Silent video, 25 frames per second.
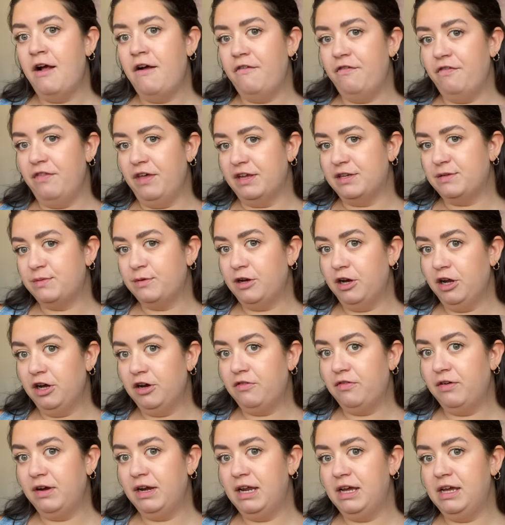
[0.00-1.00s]
this would
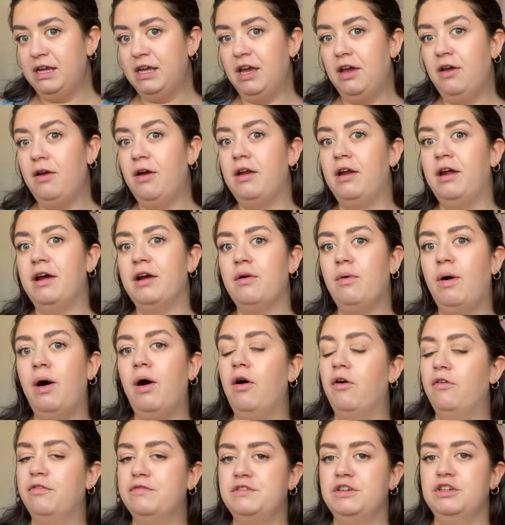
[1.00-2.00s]
look really cute and I quite
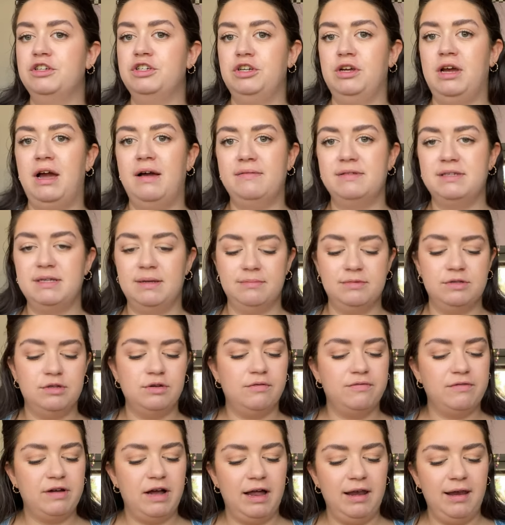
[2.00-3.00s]
often do have some sort
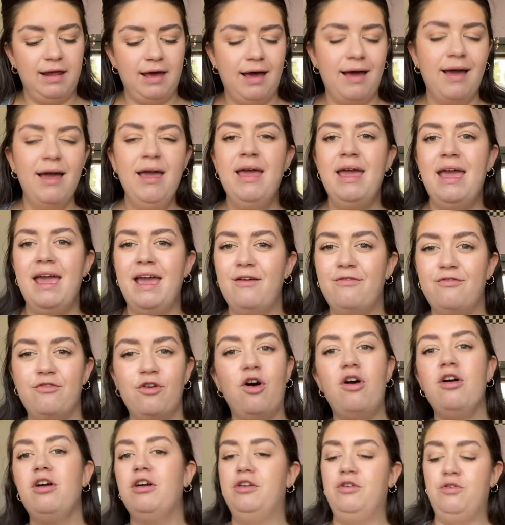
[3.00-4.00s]
of colour if
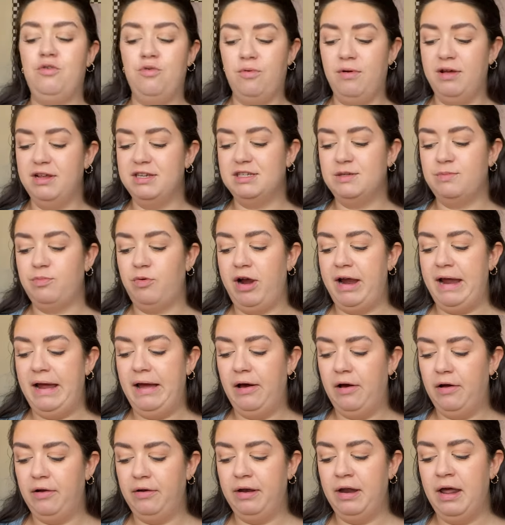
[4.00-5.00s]
not can always spray it
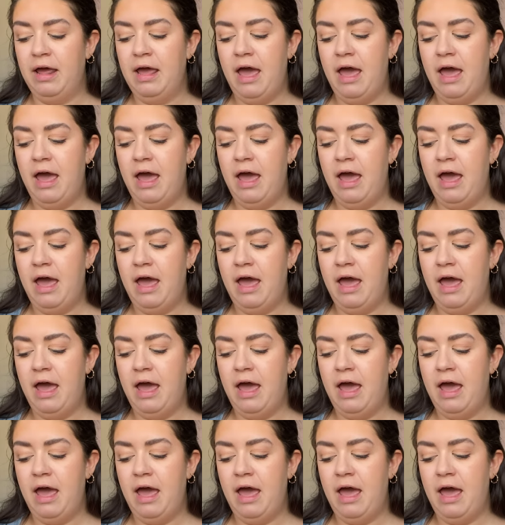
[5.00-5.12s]
on